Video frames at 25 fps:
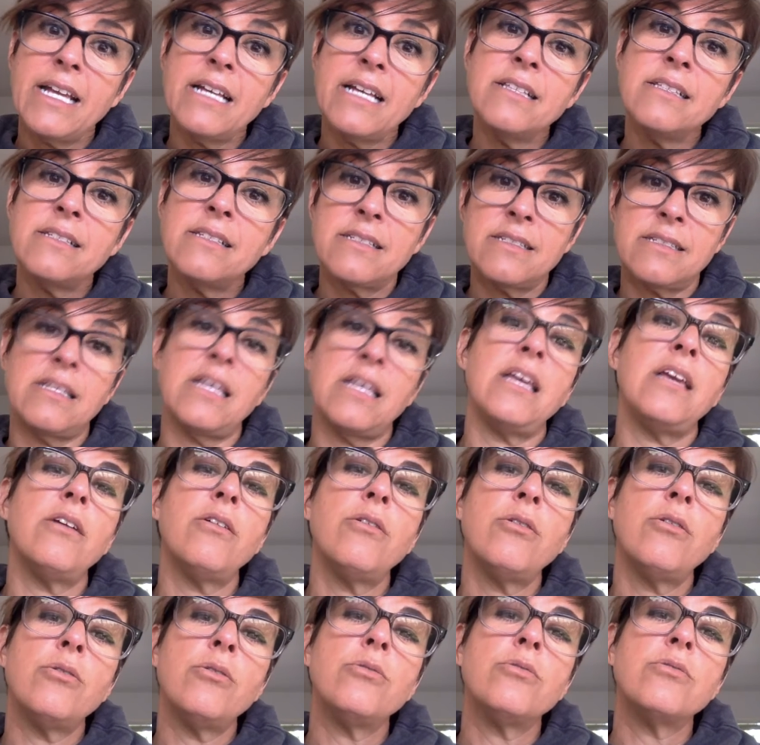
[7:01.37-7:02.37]
can
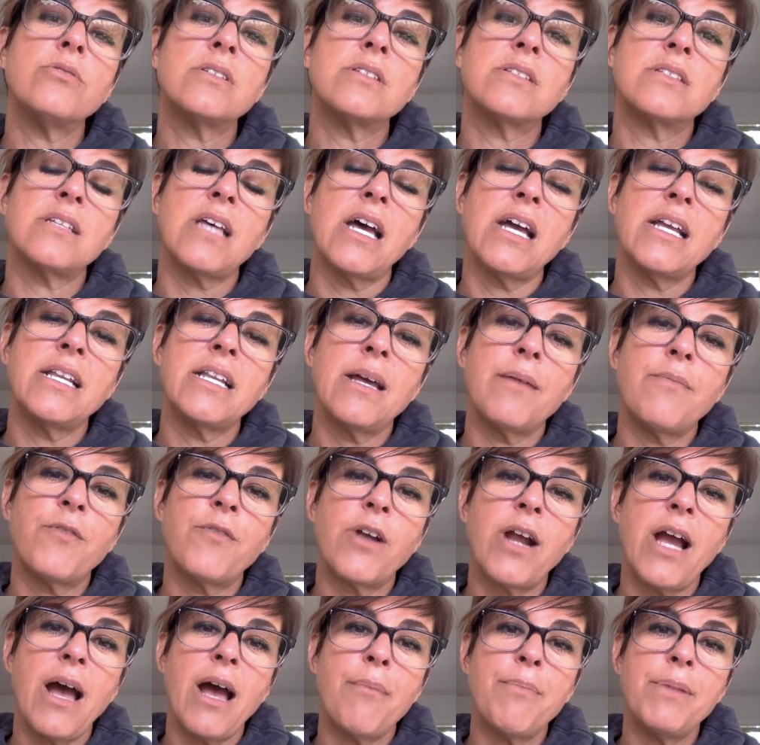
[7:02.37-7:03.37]
see who's signed up
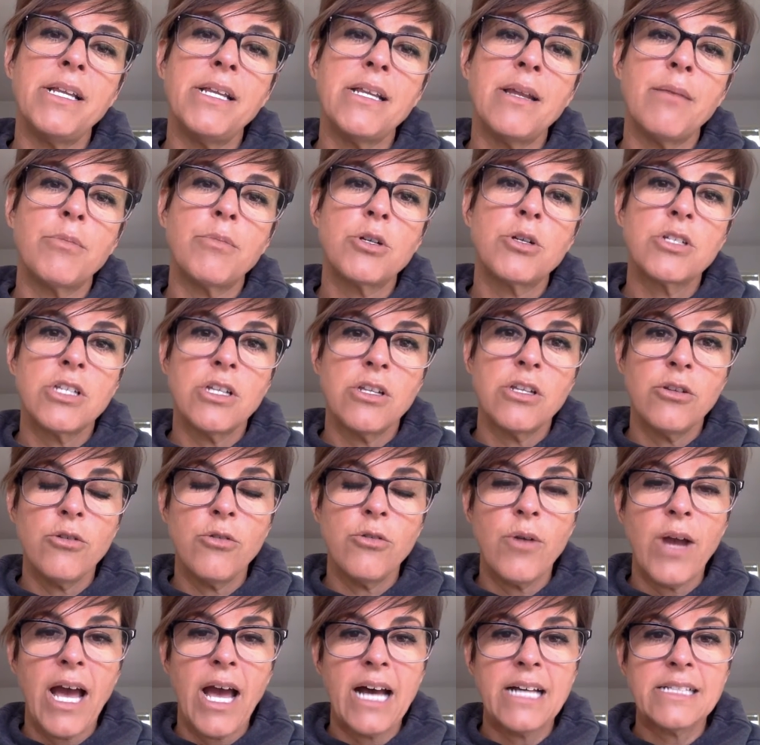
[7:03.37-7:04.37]
for happy numbers and
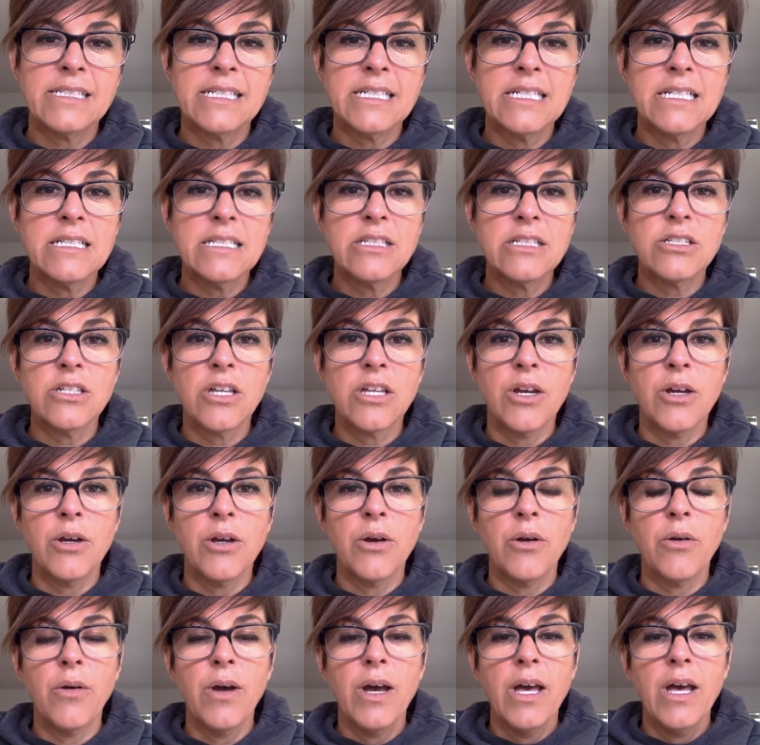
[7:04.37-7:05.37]
who hasn't.
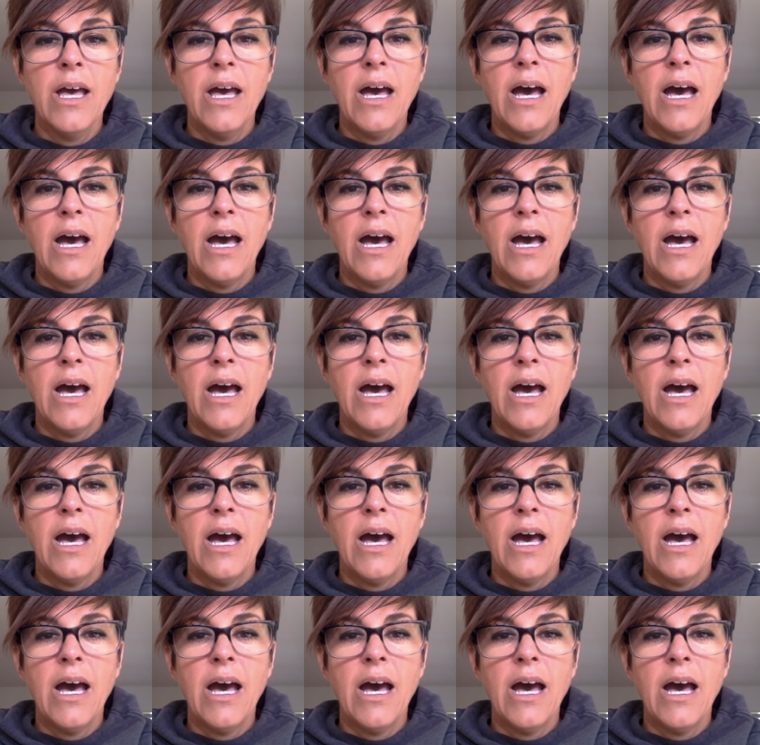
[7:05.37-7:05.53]
So